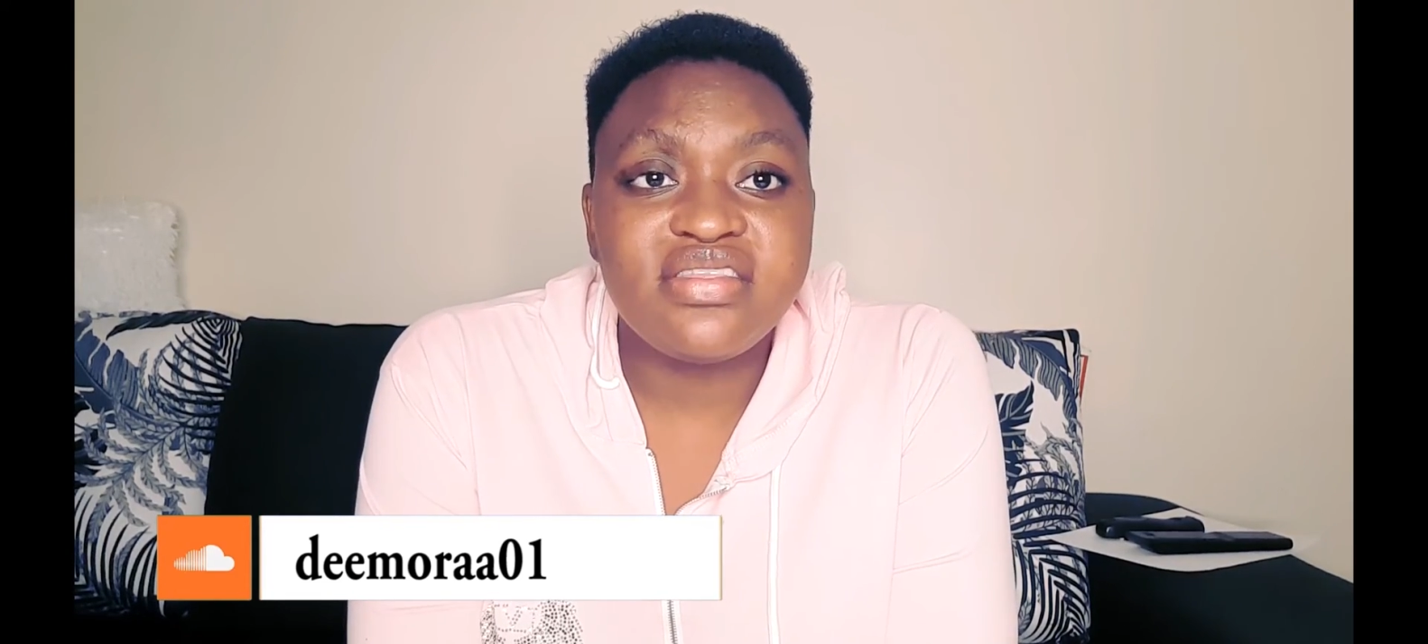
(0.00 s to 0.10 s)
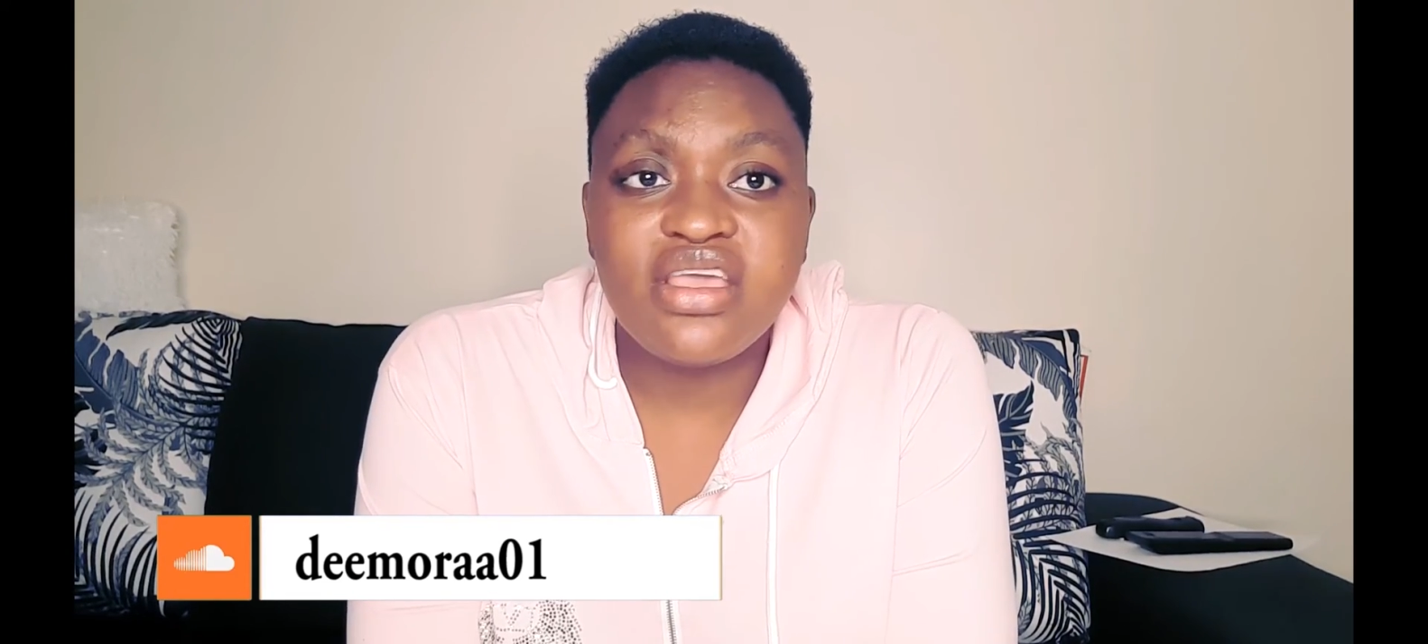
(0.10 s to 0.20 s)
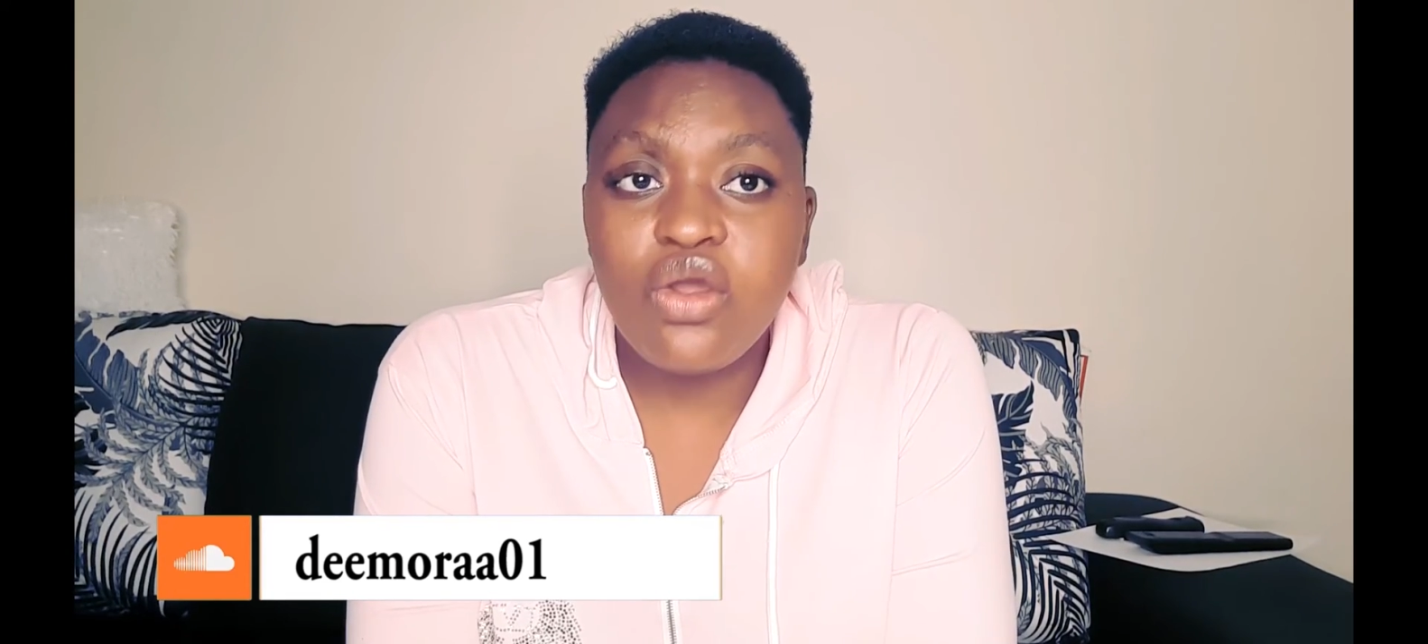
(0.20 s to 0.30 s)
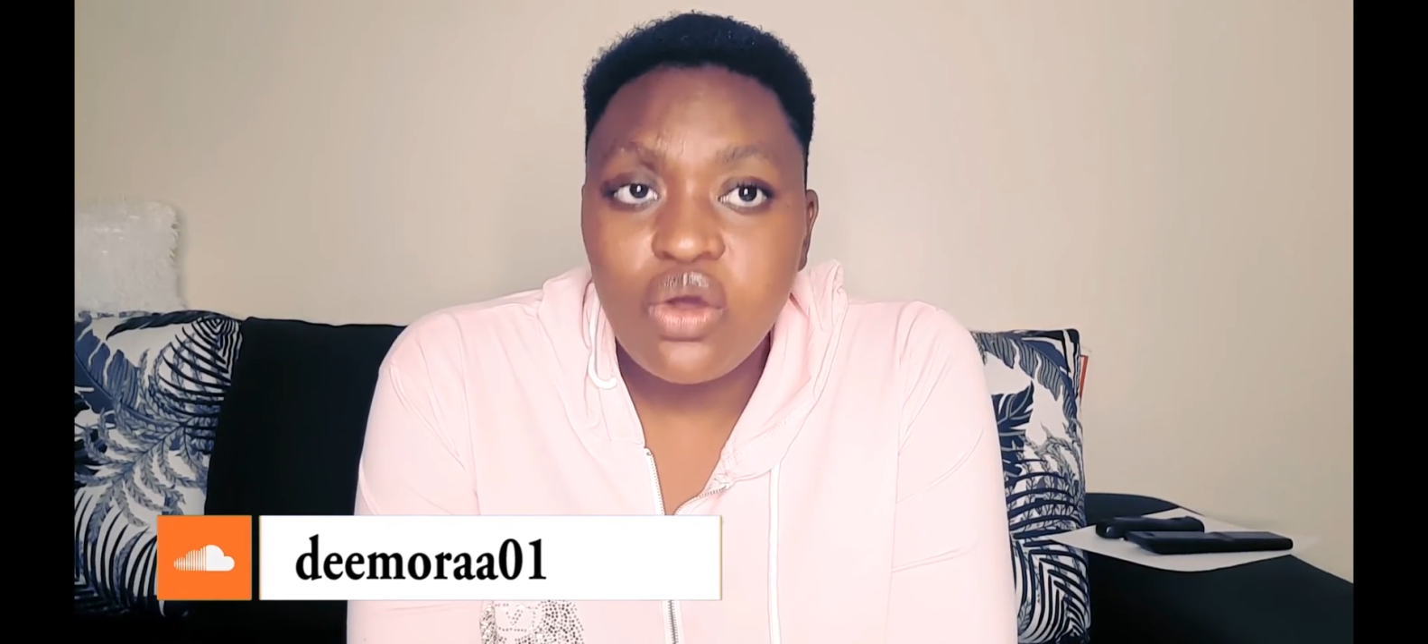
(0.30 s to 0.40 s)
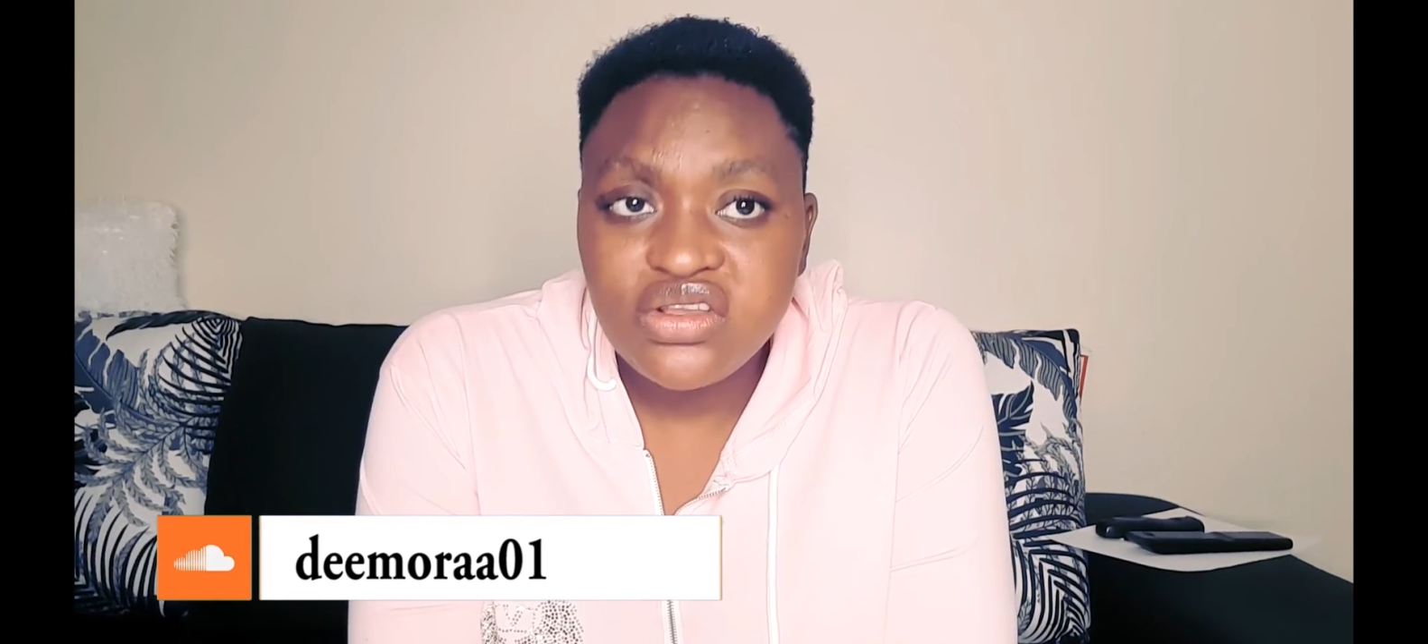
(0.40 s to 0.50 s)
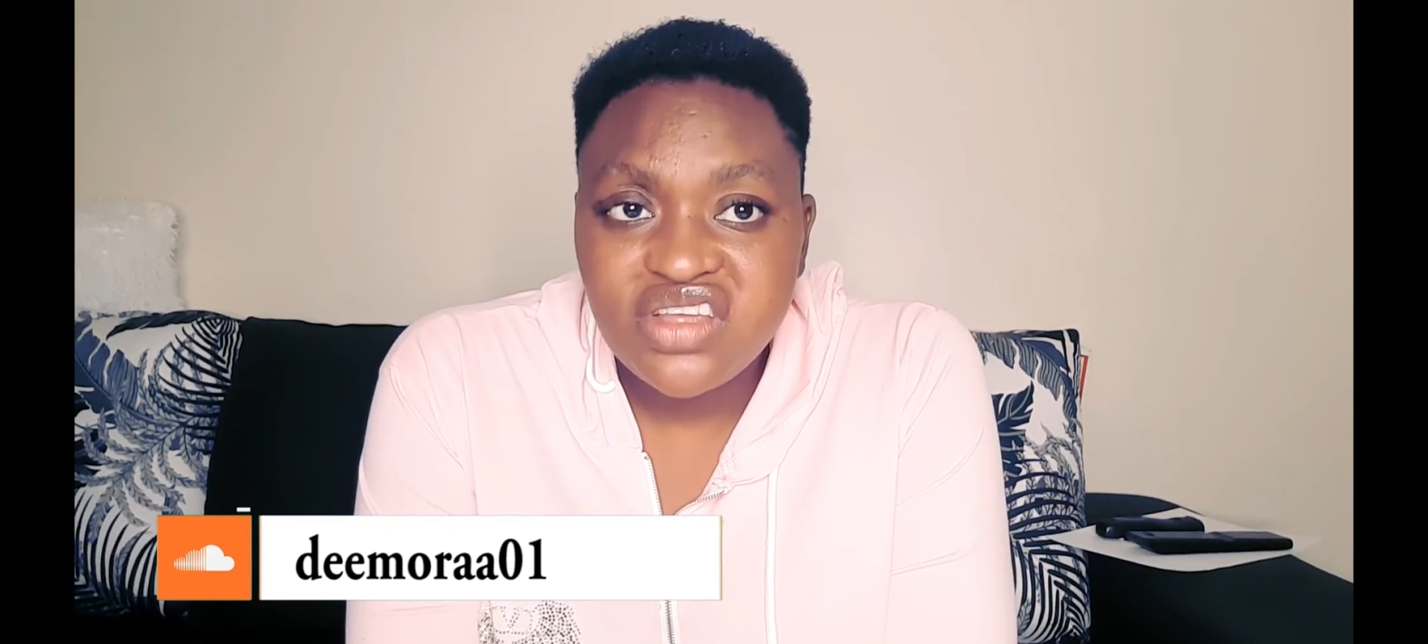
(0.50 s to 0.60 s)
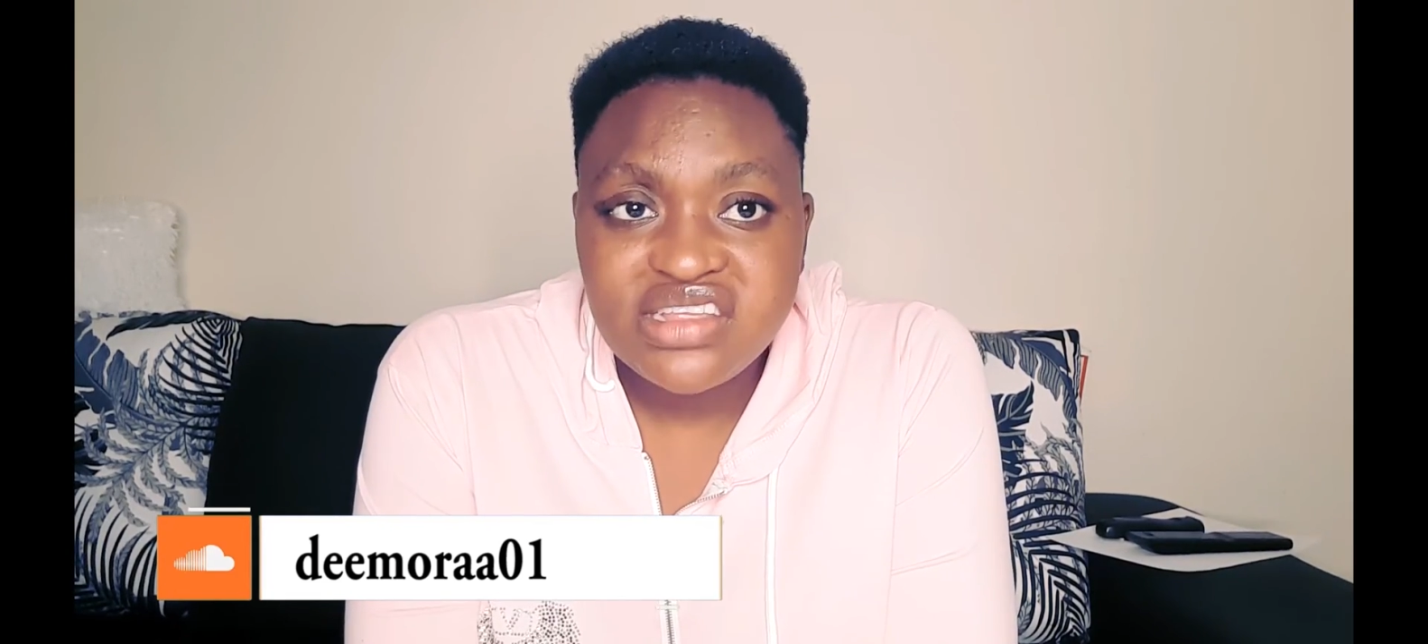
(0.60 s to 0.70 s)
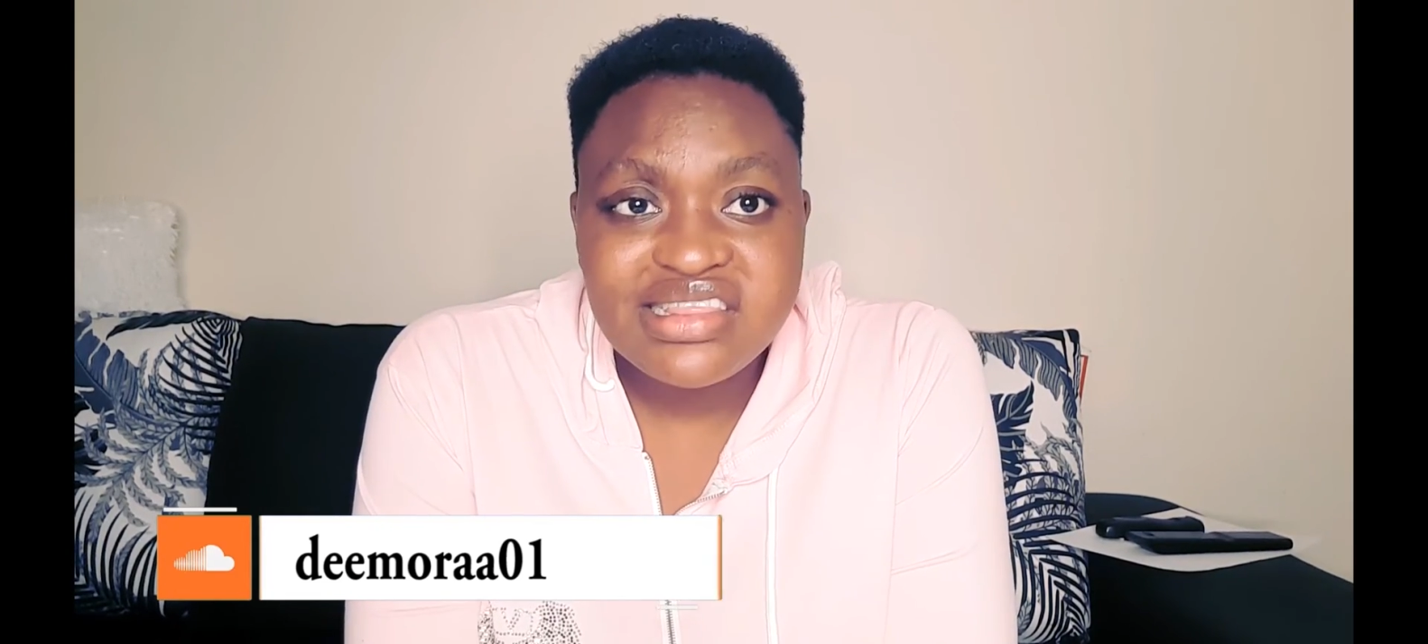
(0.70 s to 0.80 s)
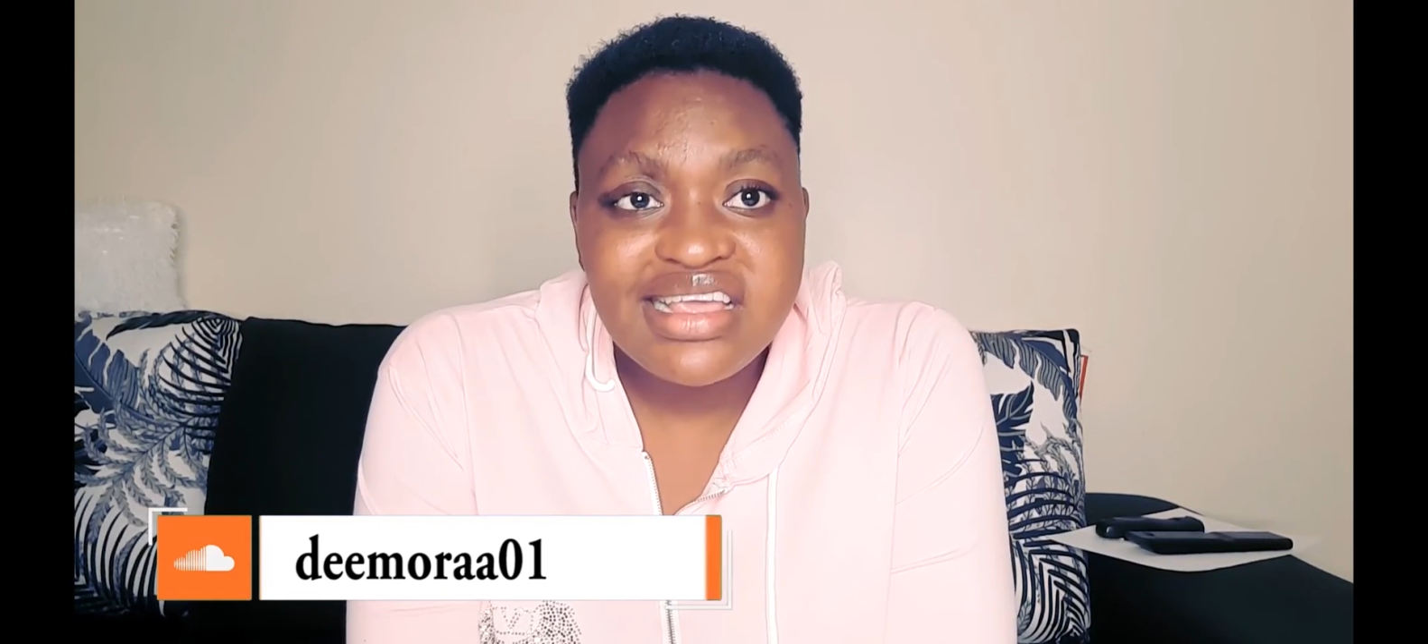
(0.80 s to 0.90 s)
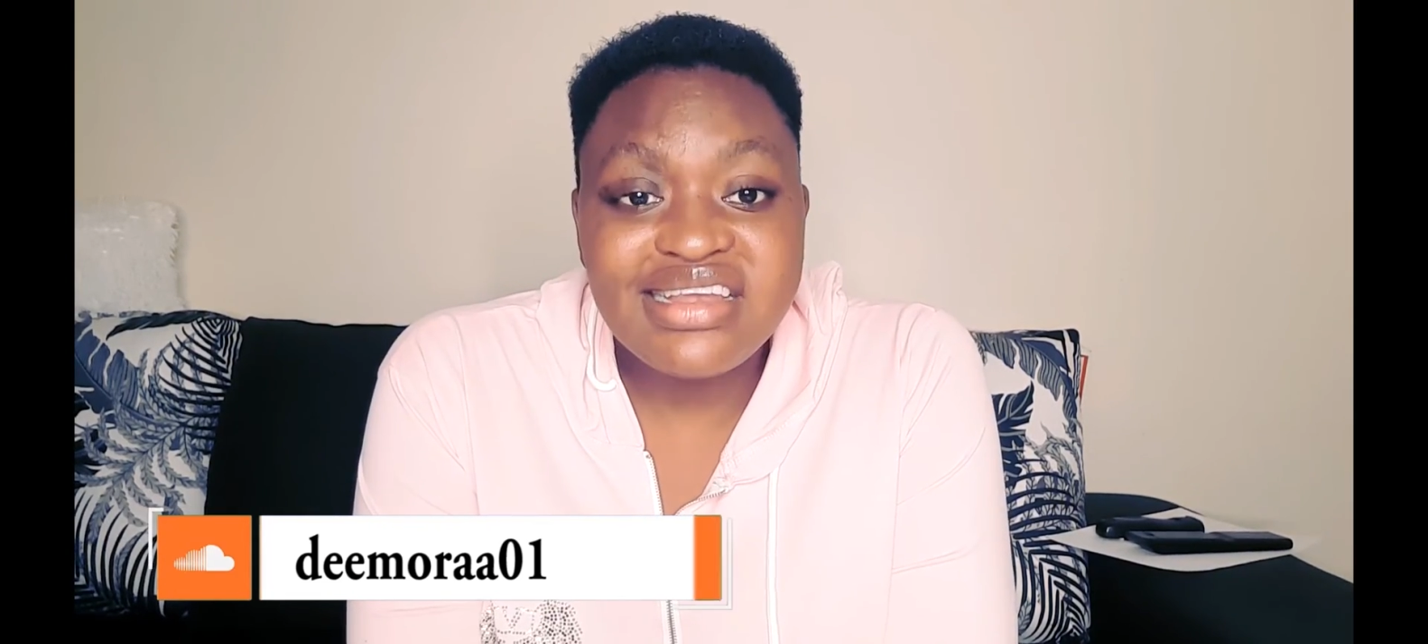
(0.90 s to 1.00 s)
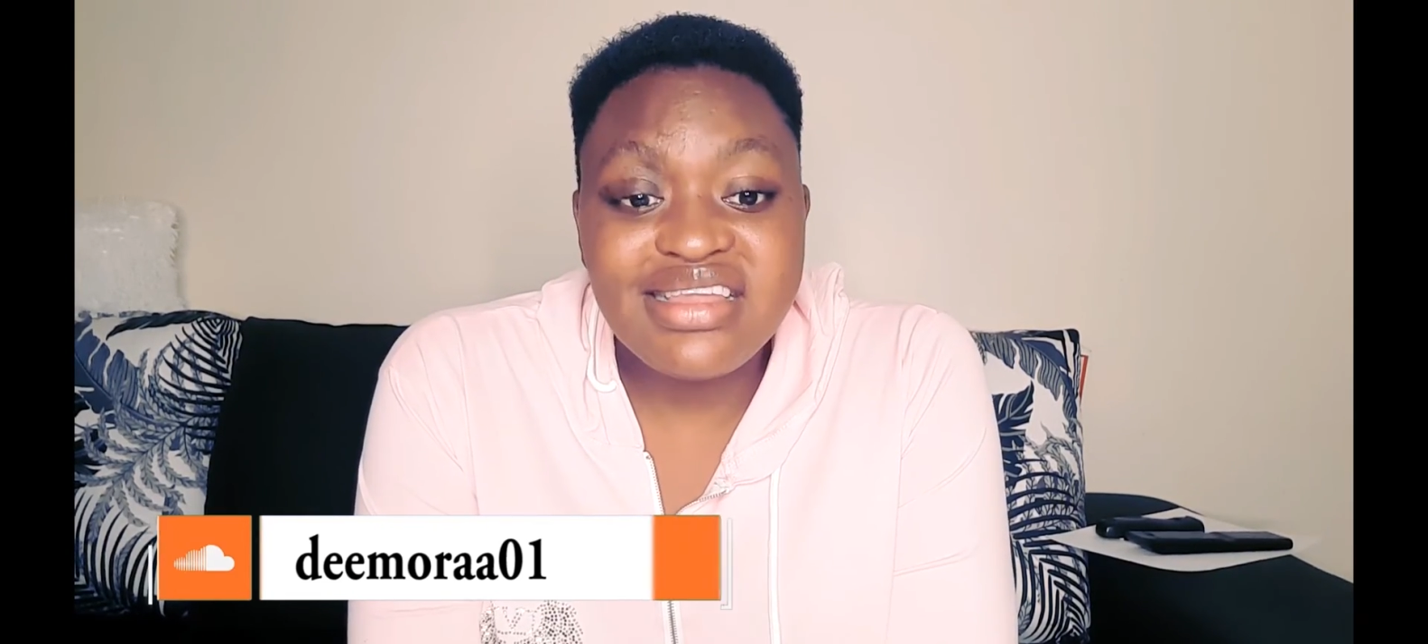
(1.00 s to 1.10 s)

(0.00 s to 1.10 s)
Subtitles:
they